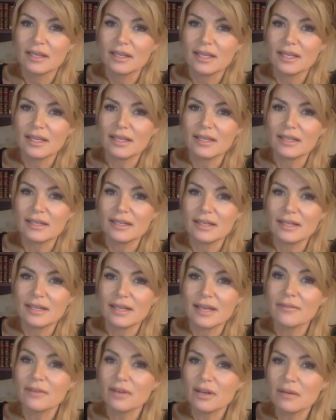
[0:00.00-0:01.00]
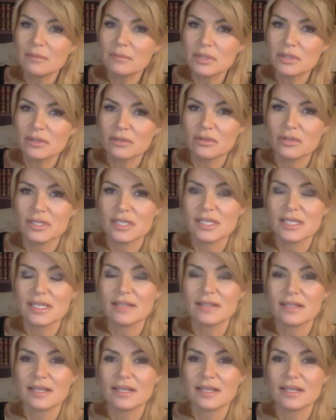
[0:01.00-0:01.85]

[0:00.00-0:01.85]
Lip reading: And I've come to understand